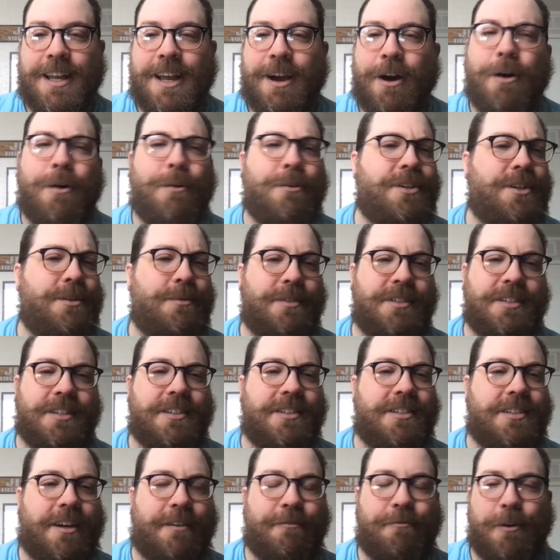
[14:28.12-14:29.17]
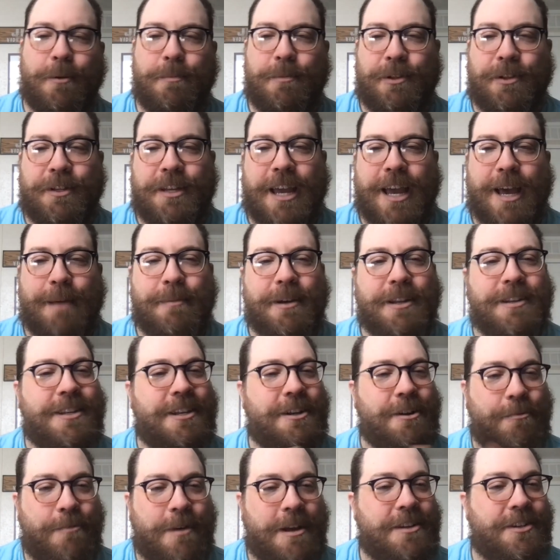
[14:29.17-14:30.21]
Oh, she was insufferable, yeah. But you
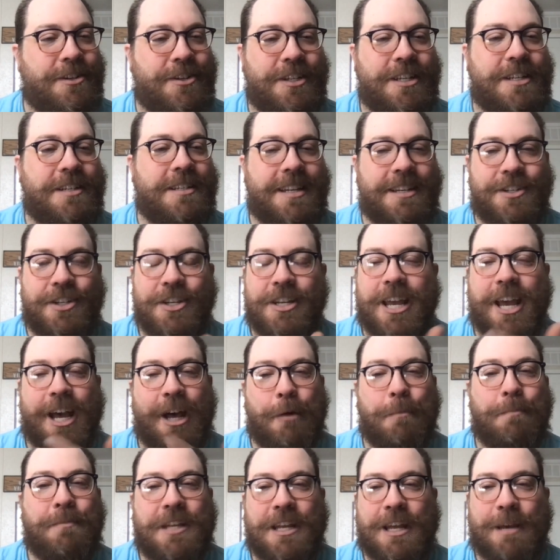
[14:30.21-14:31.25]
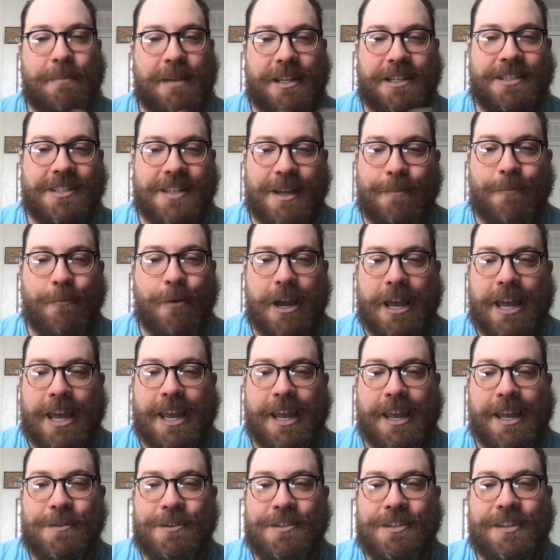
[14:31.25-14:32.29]
know what? She helped him in some
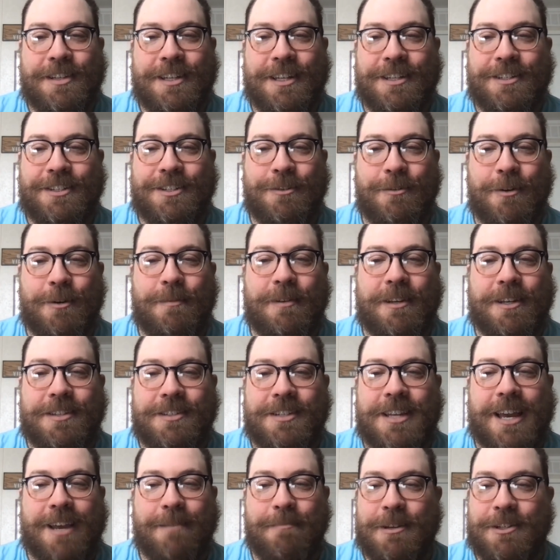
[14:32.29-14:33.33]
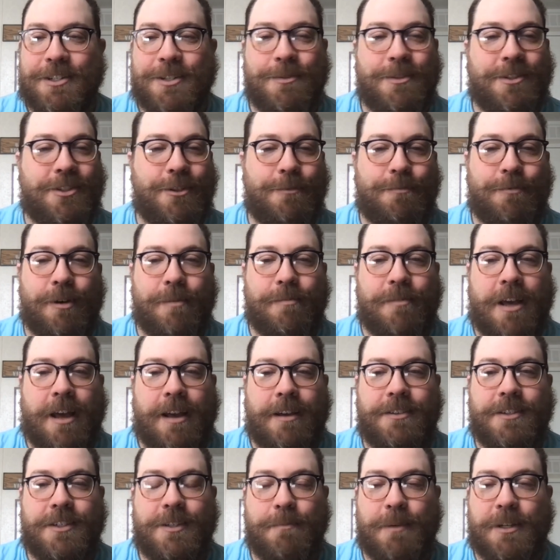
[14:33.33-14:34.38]
way, which I think is so weird because, yeah, I mean, she was super
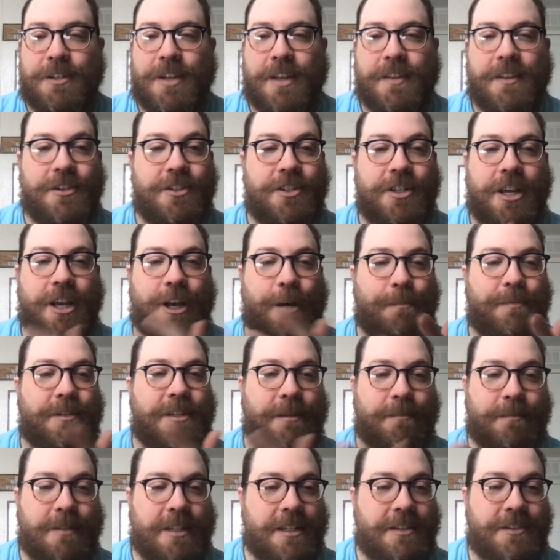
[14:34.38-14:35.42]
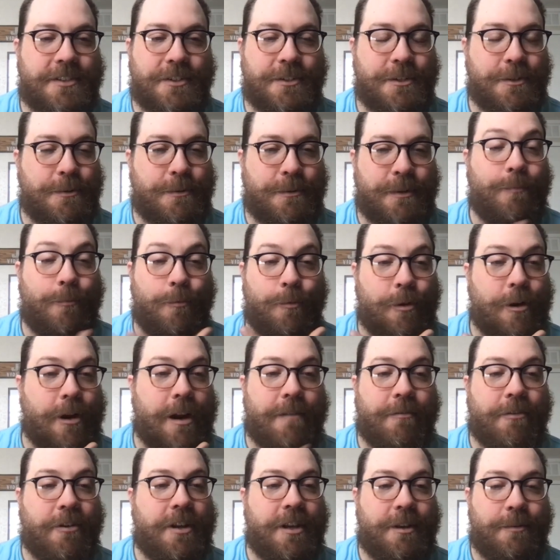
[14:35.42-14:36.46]
obnoxious, but I think she helped him get to
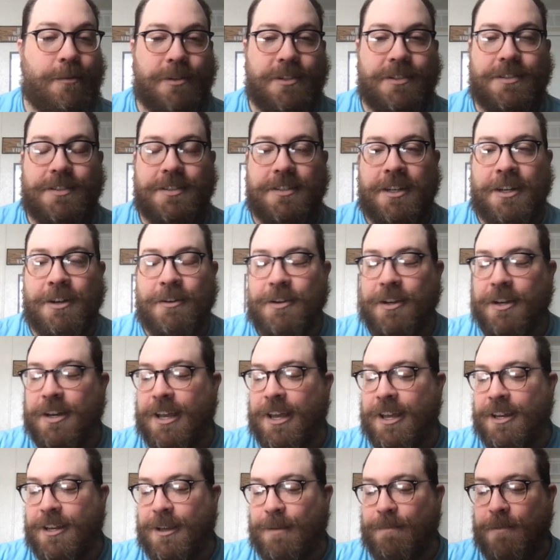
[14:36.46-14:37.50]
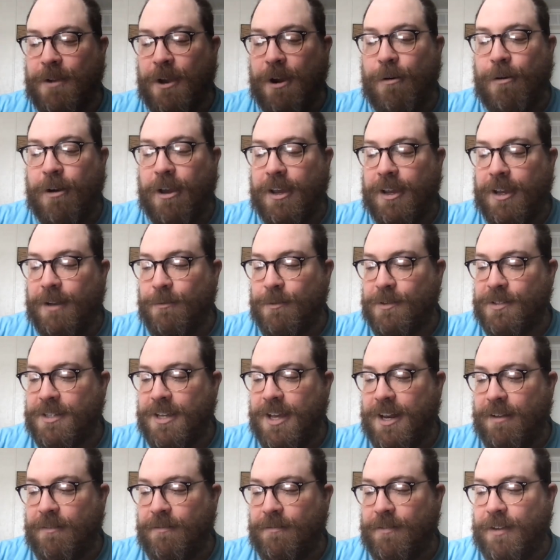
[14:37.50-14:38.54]
wherever he was, going to end up going, and was
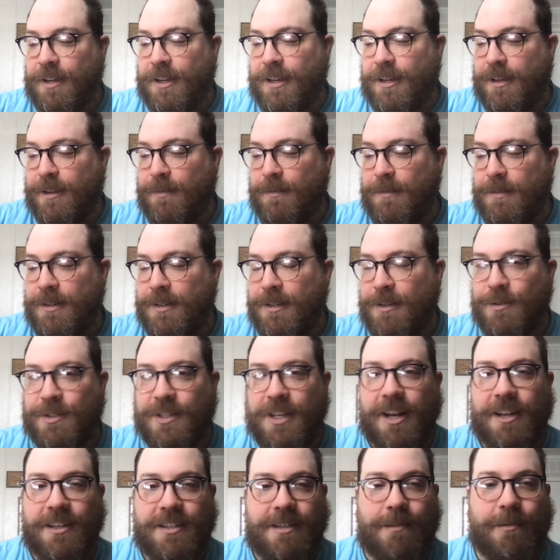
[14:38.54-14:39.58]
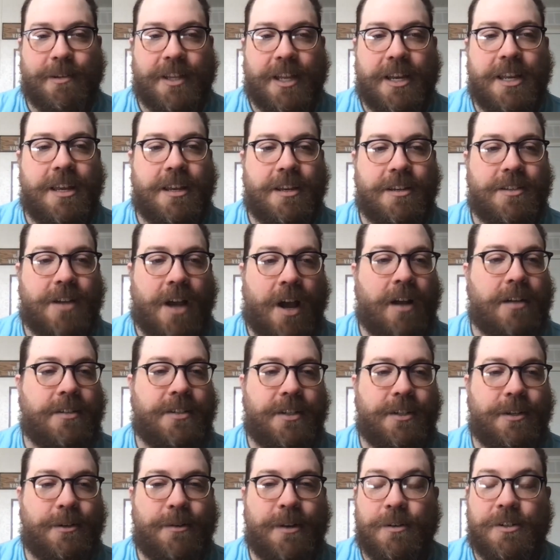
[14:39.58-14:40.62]
kind of it was kind of someone that he could talk
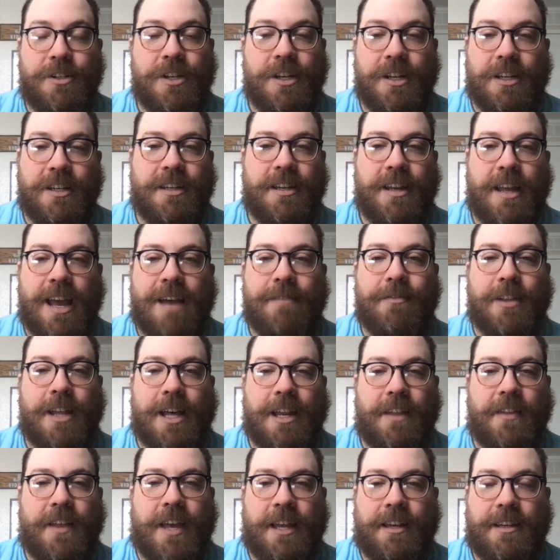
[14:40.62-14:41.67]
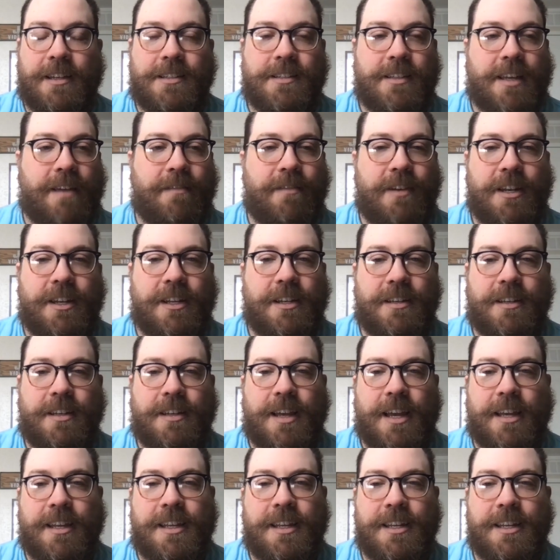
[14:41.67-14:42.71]
to, which he didn't have a lot of that in his life. He didn't
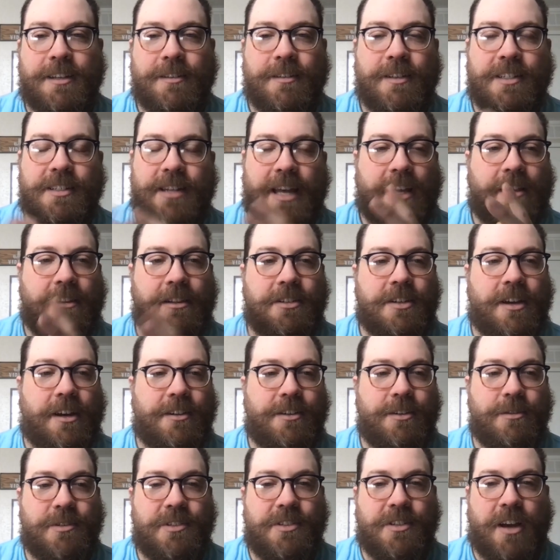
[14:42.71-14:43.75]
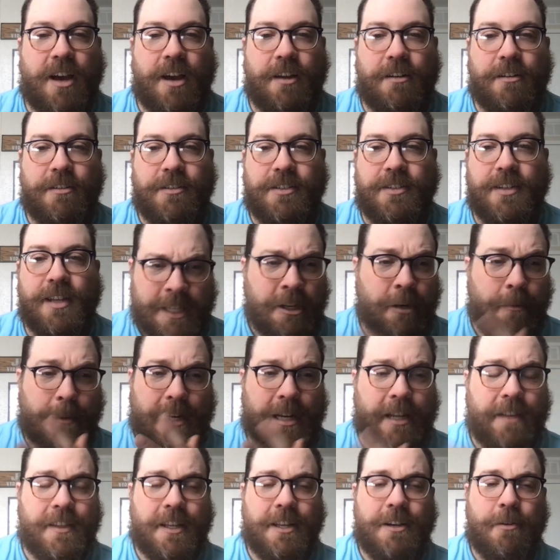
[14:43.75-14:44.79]
exactly talk to his daughters,
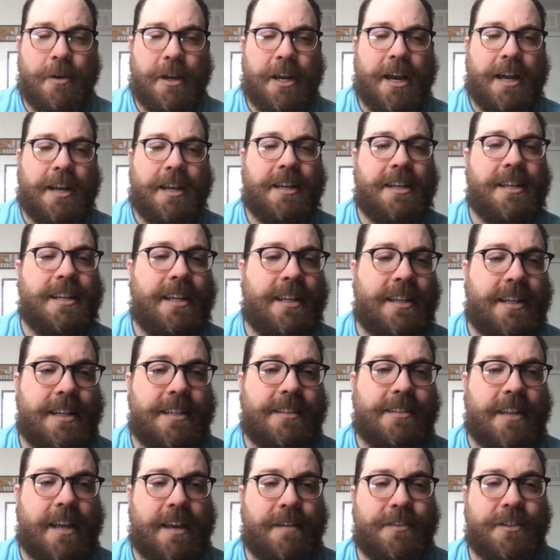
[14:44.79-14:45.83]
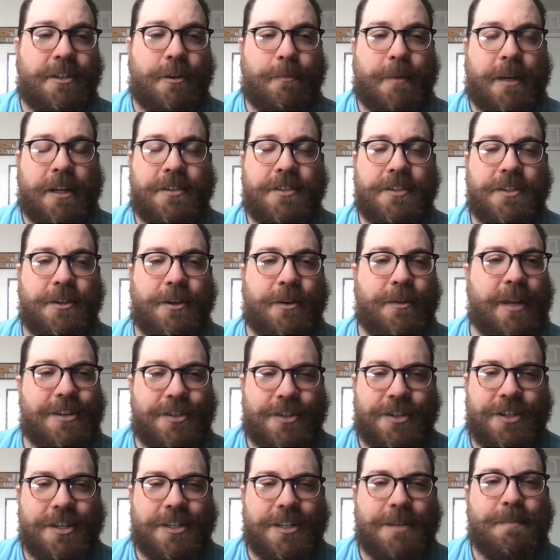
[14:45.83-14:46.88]
about anything going on in his life so much. So
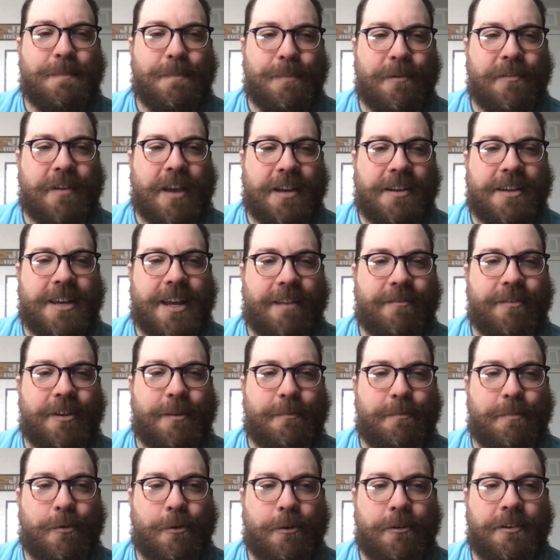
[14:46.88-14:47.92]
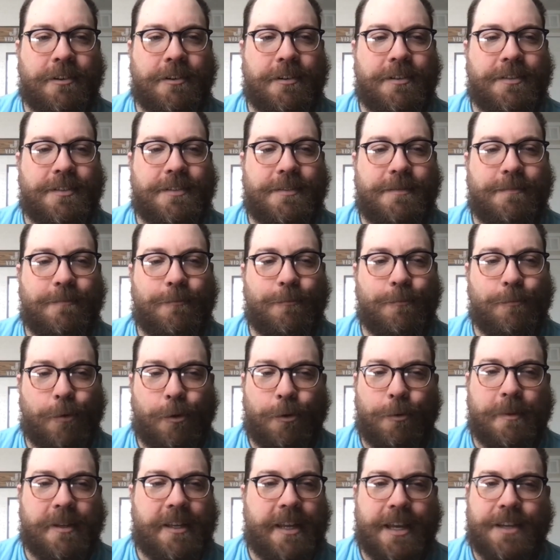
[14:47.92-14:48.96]
she did provide kind of an important
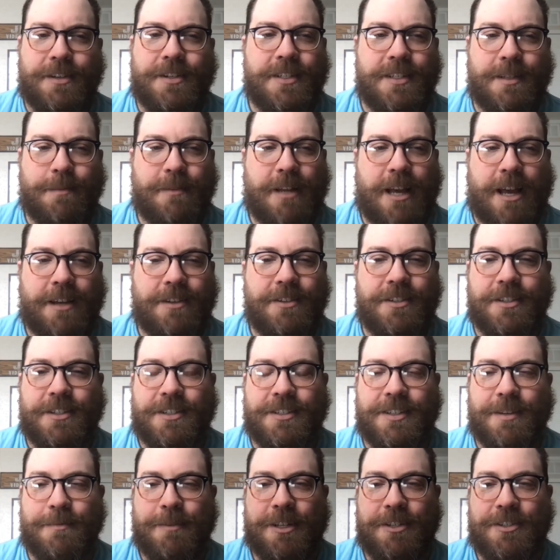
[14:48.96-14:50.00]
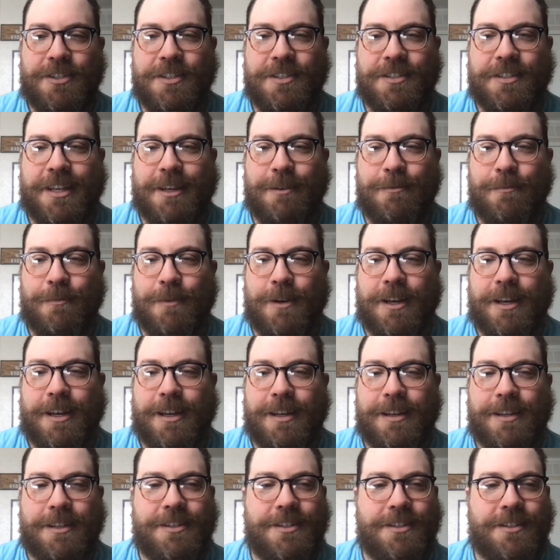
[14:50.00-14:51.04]
role, but yeah, she's obnoxious. I mean, she's like
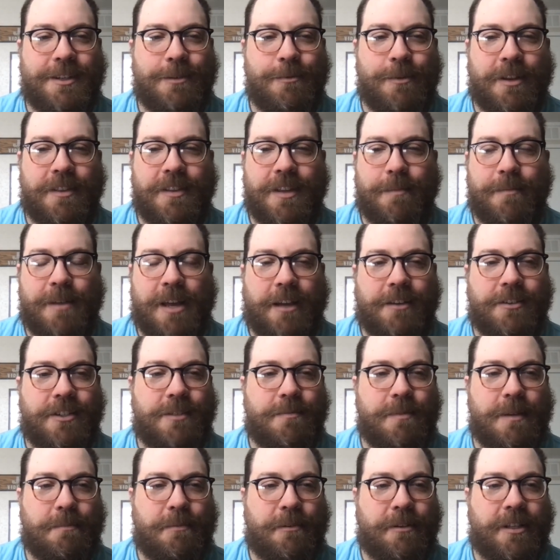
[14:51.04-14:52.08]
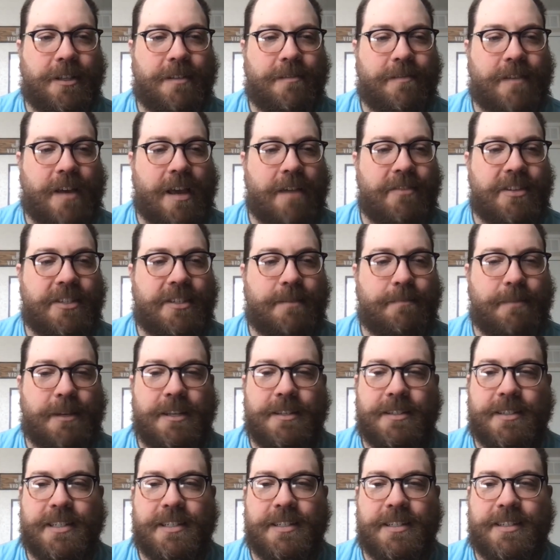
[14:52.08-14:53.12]
one of the obnoxious people in Five Easy
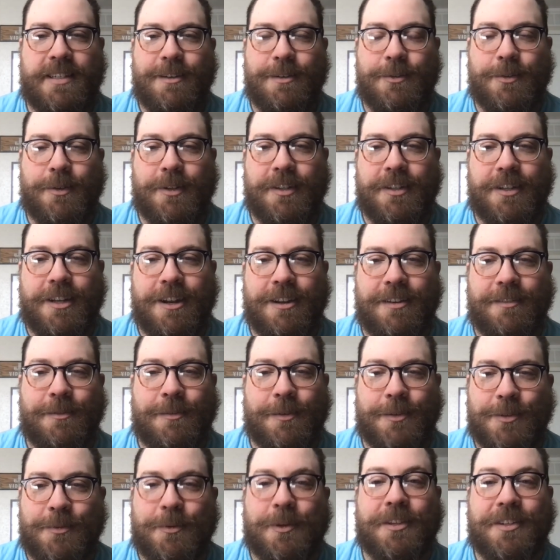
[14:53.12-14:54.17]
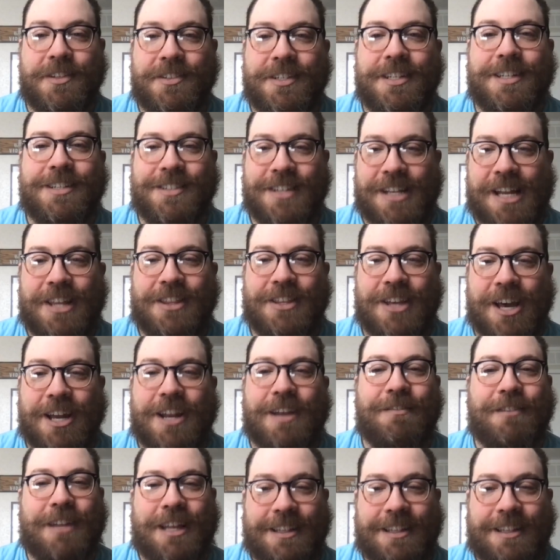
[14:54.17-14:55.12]
Pieces. That was one of the scenes that I thought of.